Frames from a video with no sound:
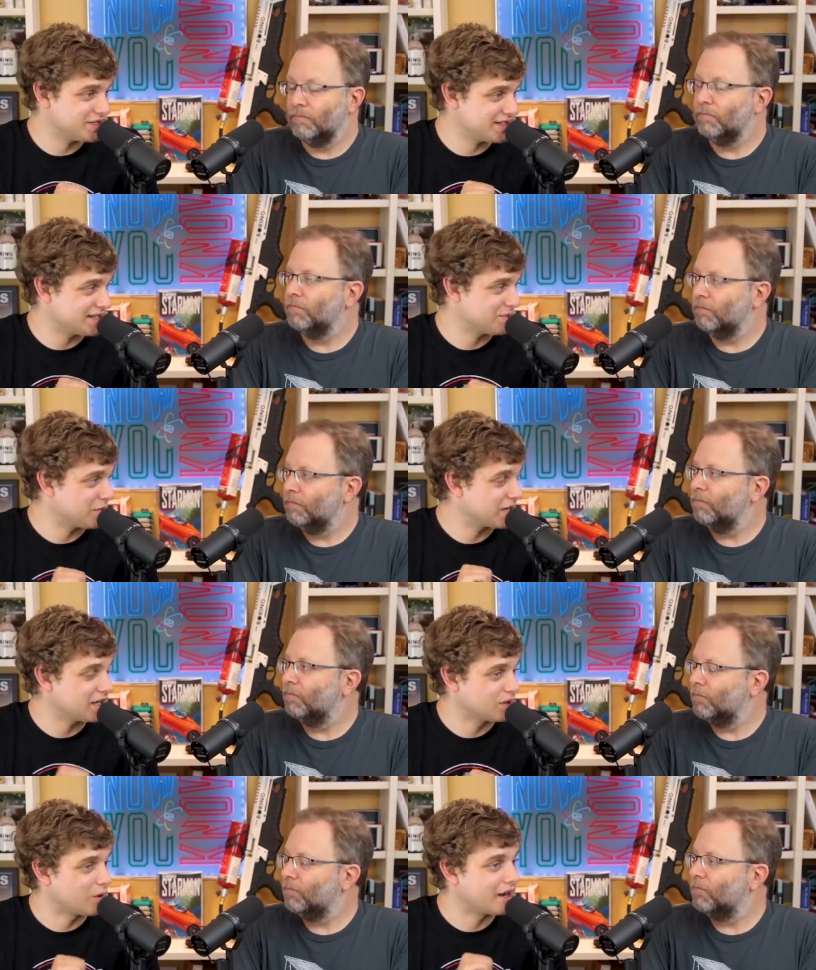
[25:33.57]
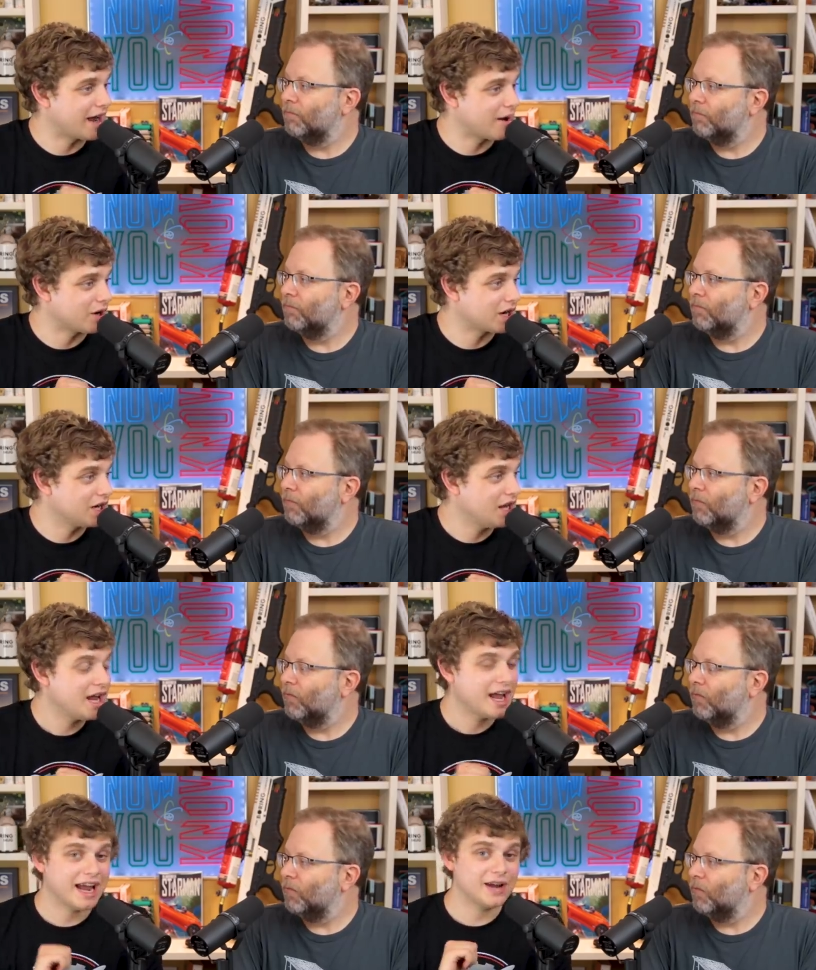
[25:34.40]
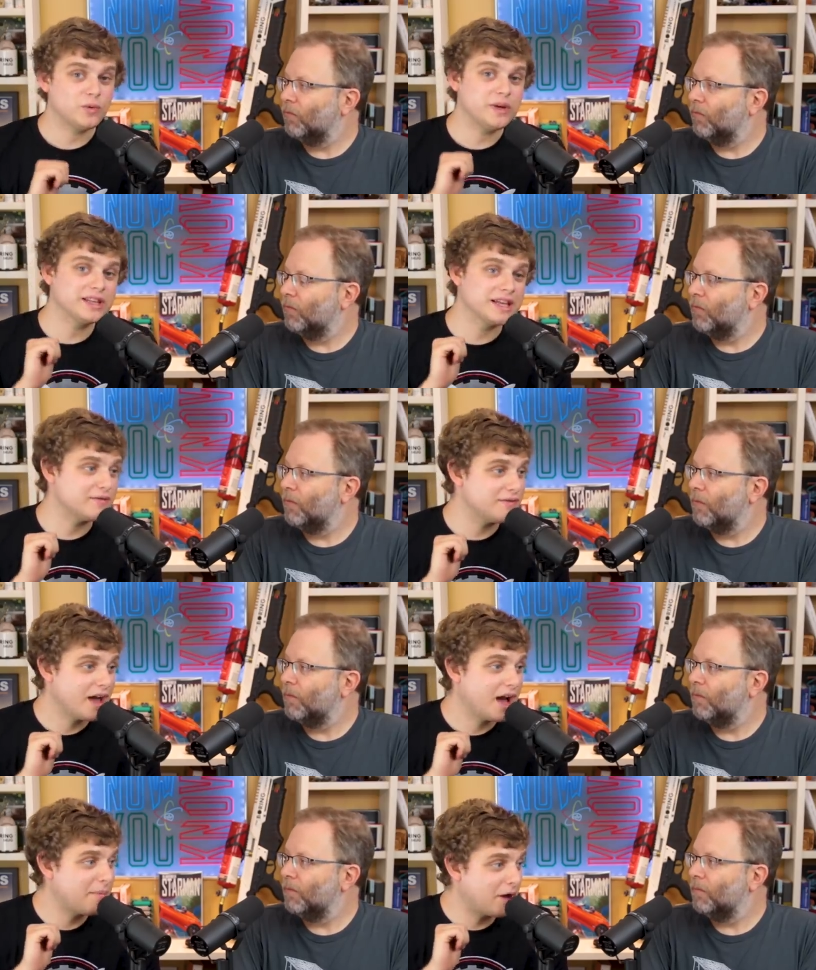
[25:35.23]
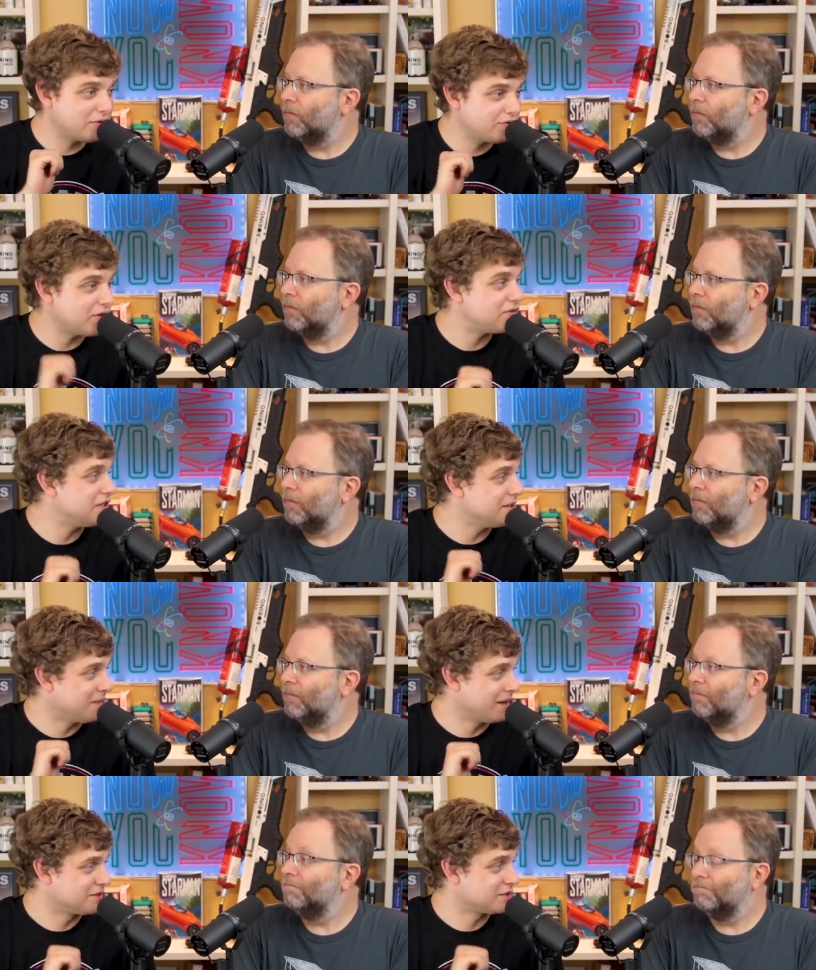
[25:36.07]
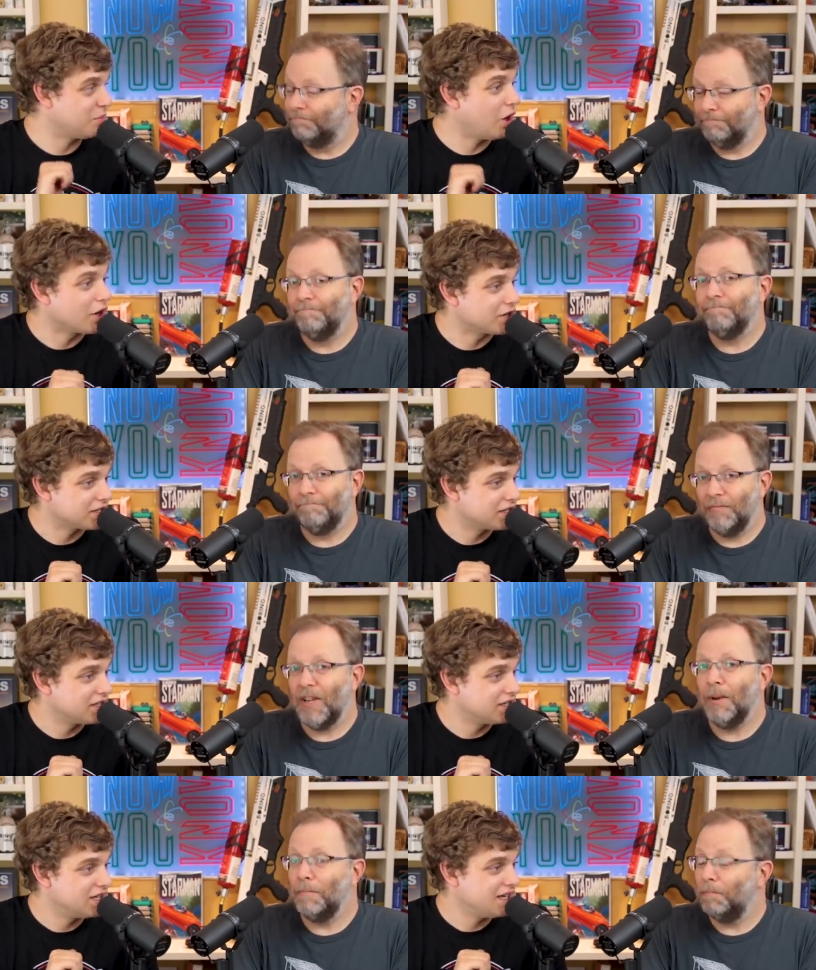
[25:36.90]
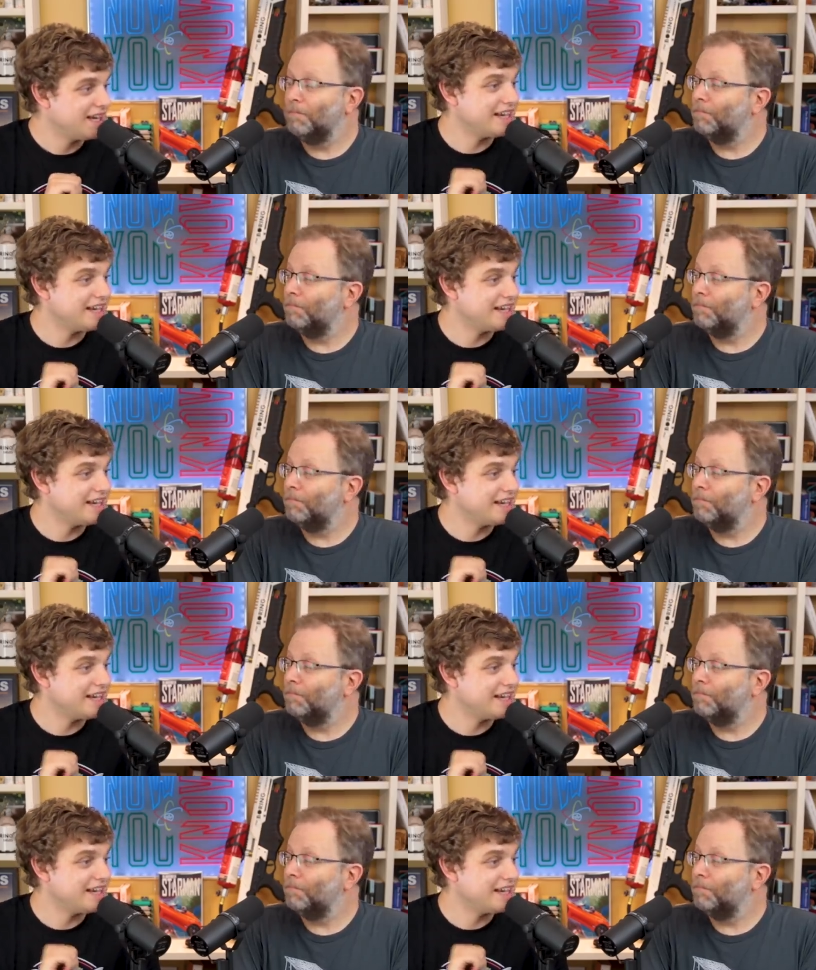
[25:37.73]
Speaker 1: cents per kilowatt hour, and we live about 15 miles apart. Yep.